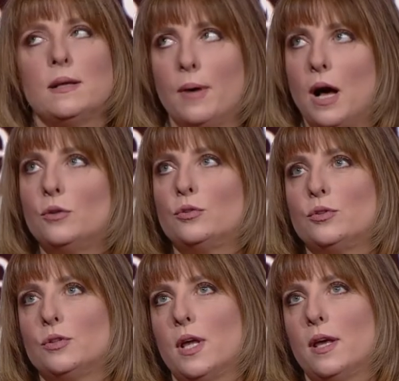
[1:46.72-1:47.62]

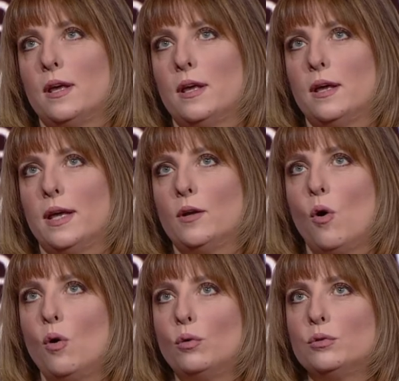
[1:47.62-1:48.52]
about uh, an
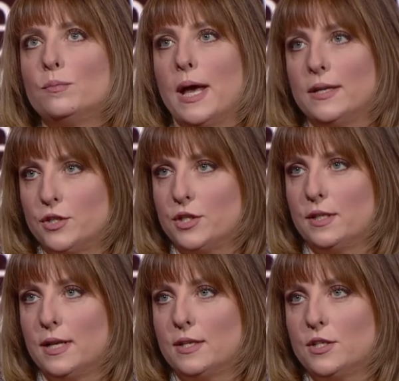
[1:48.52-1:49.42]
old
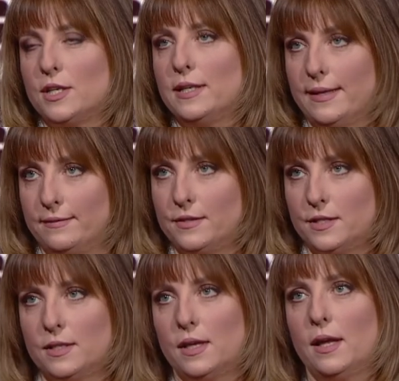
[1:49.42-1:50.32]
mansion that she
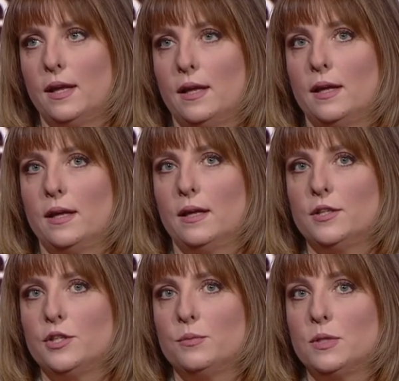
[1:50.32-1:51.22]
lived.
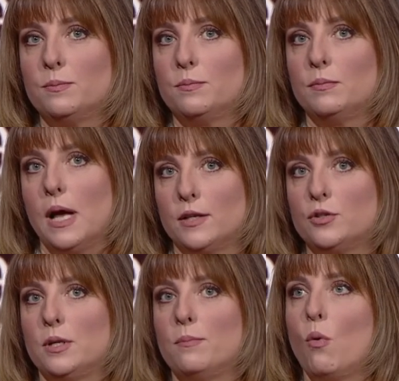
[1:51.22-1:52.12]
Uh, she was
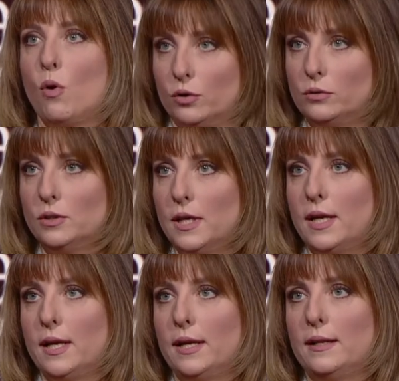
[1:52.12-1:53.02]
actually born
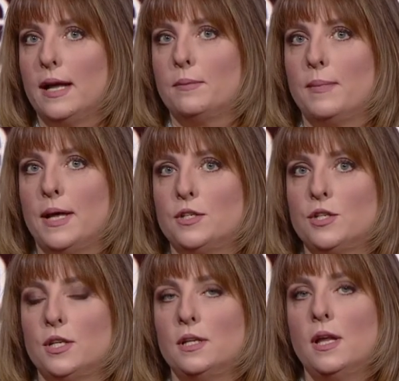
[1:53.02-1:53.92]
in that
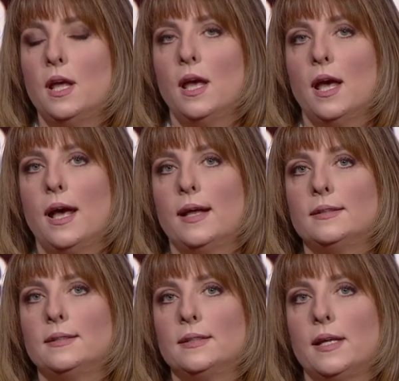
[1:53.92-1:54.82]
mansion.
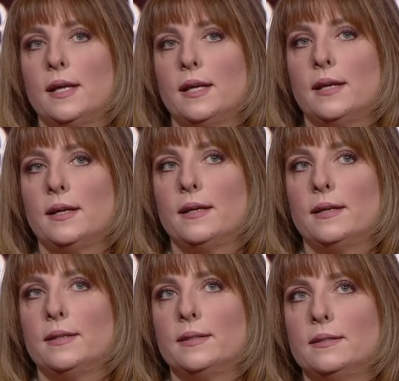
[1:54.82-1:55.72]
And
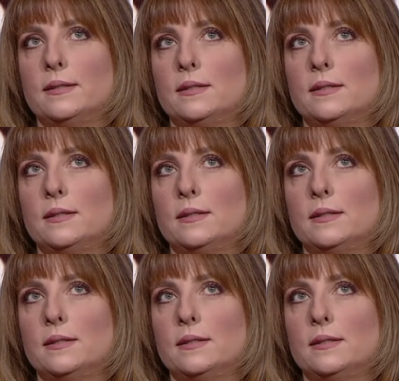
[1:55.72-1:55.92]
uh,